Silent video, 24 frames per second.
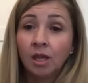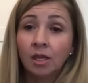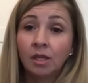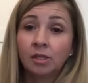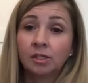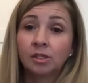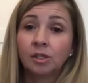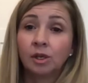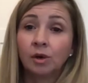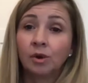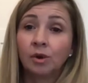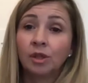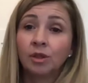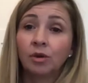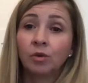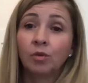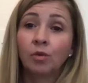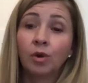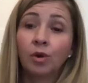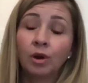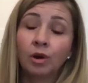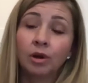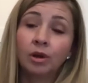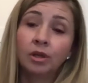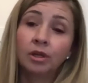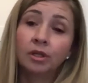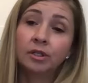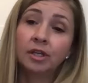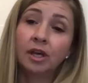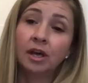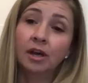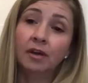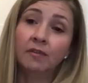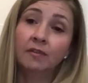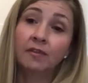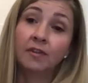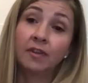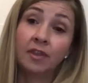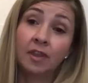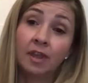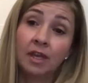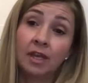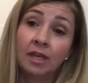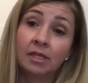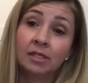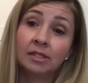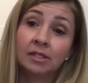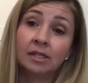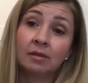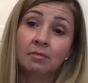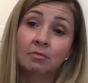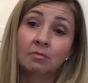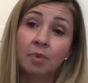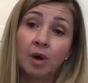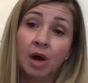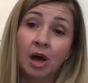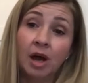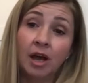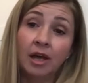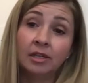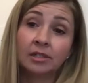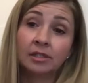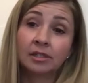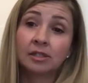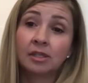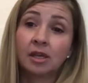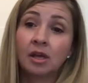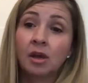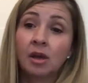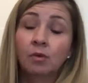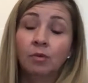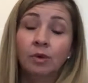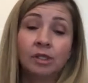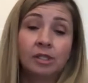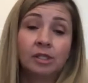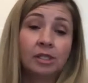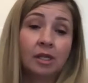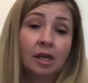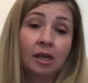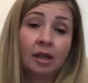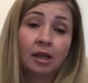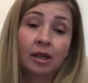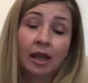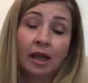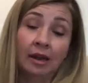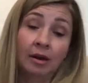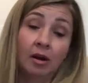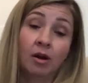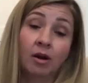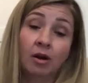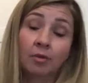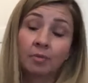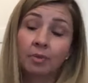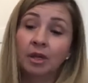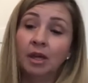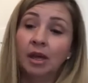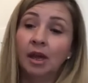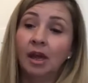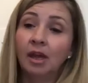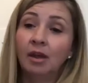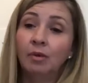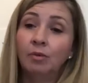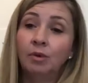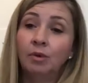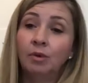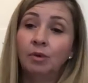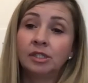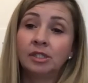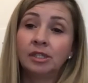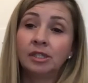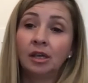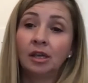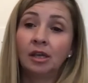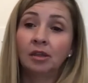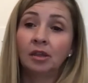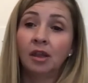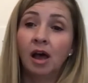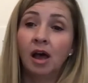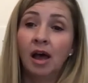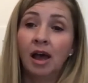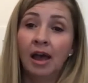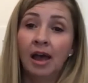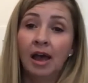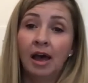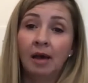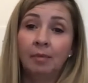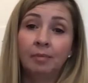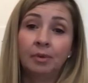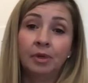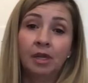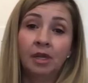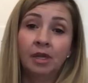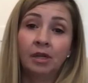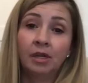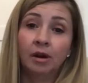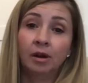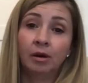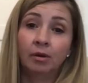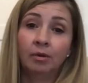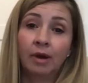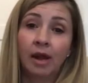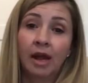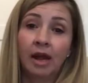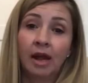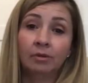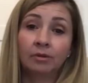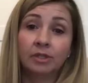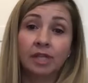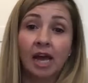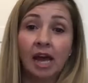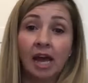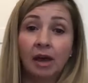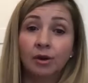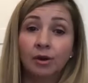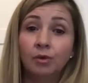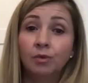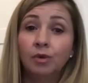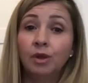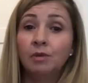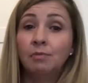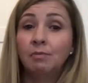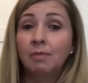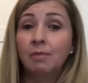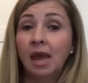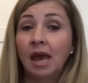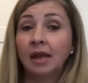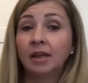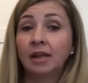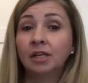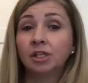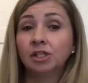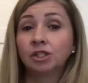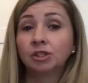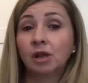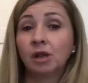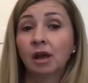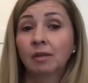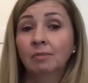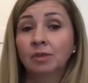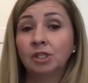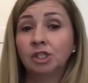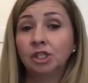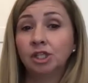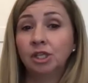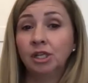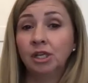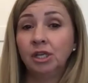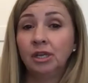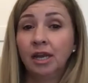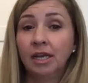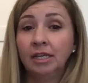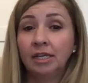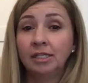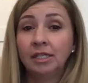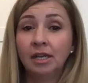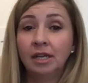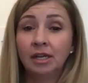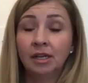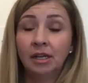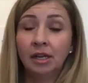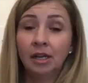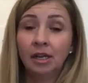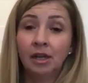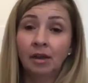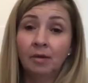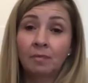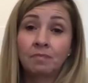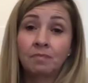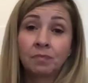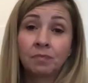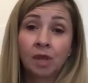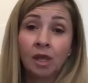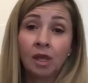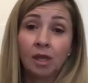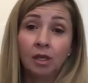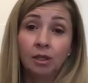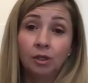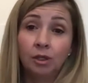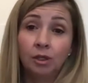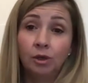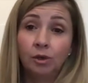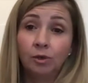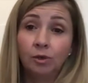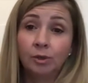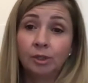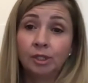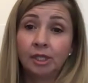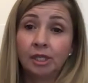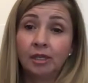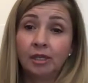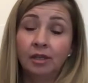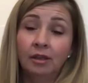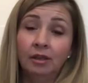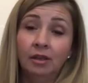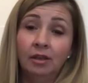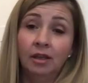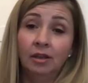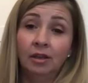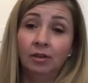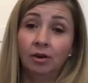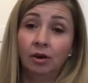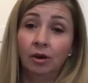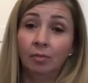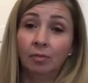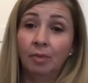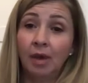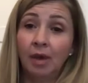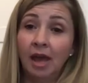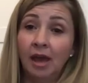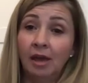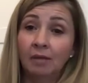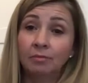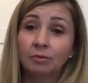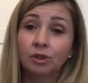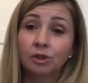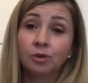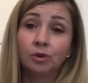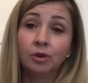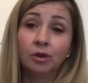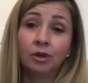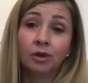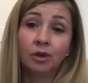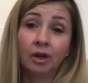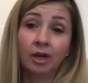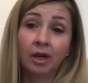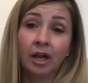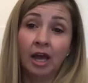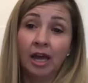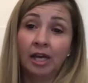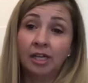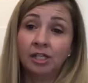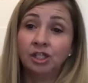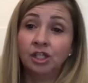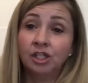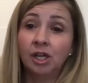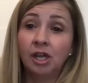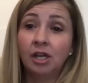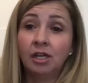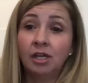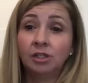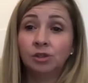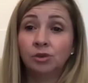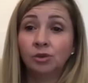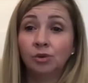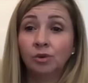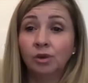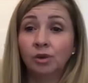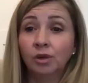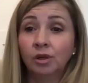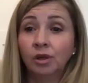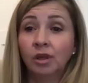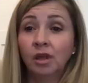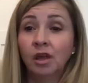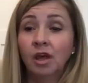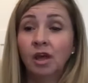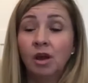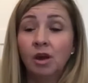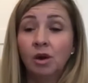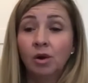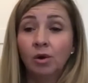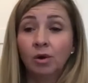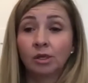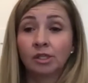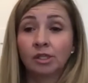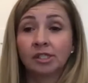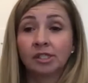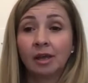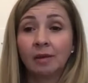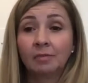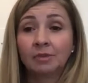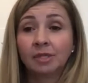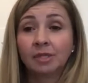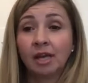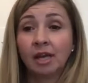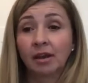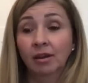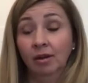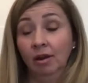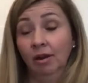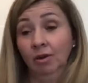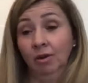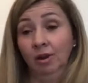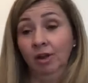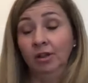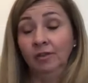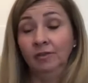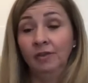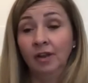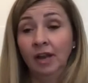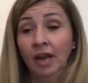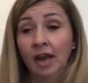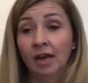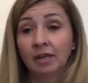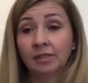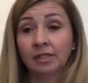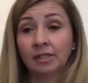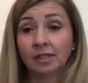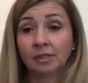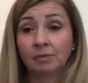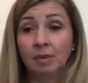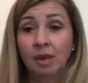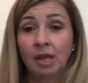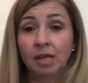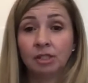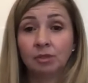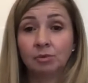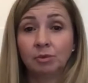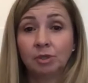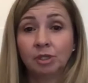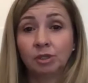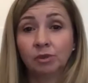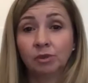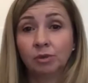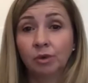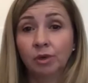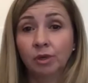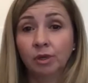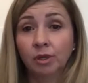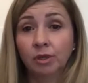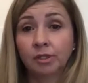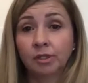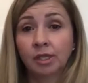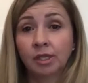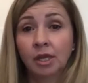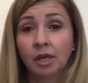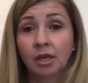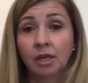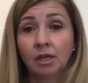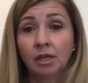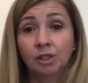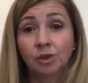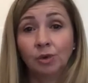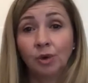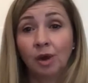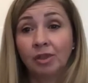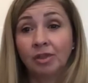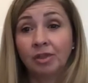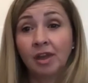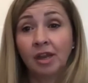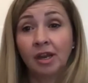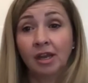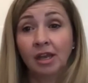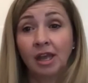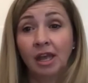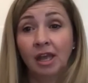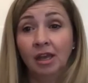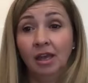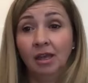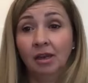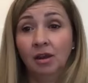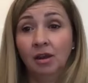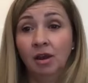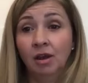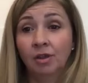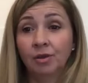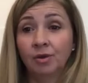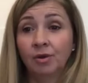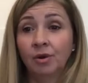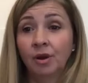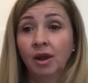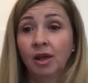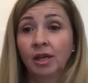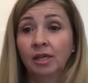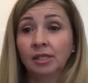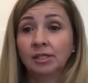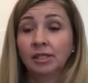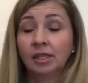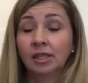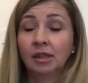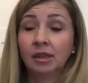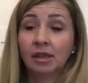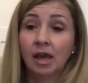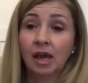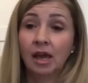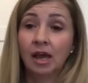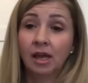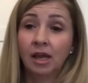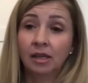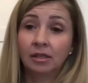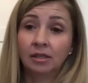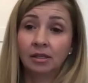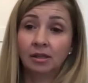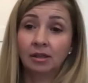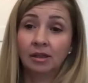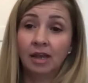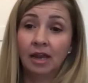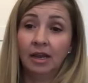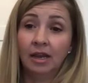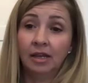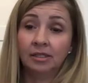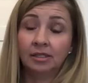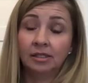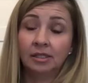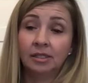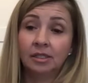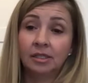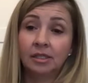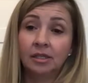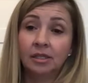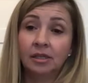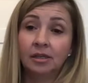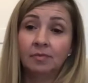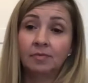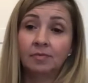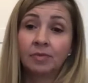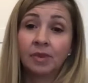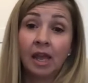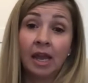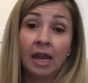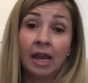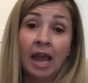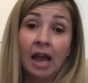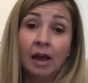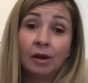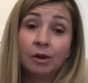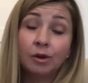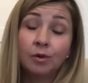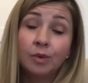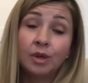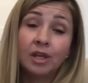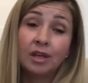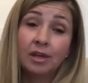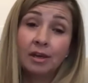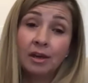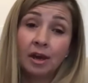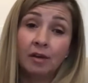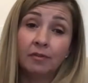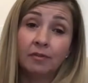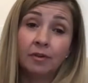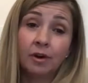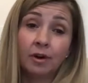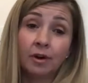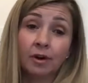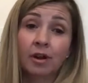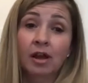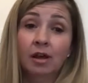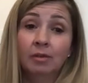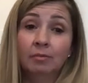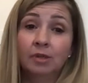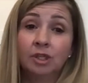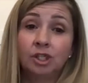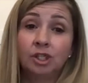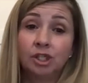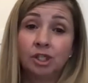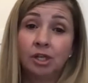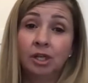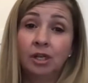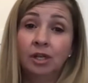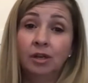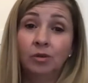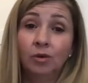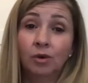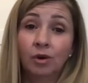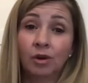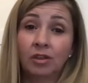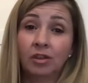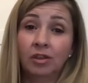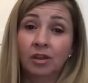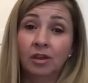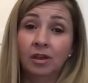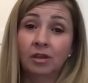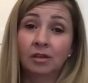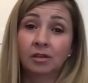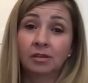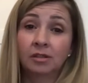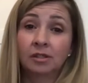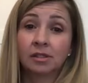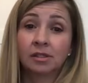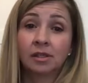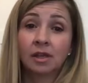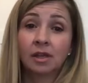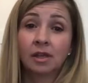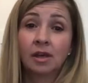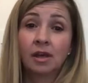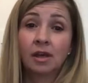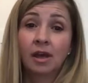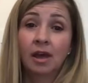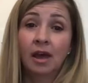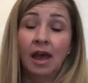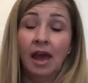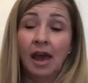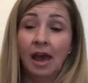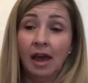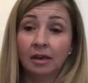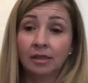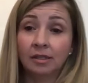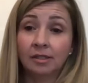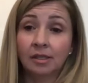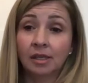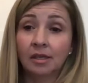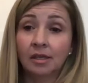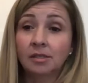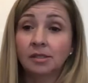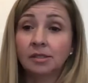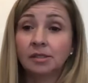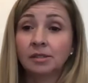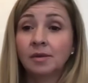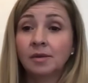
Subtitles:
So in the world of things and bots, we see an RPA, we see a lot happening around how do we manage a machine identity using either a PAM tool or an IGA tool or some type, or even access management tools to authenticate and authorize that entity. And how do we govern a machine or things access?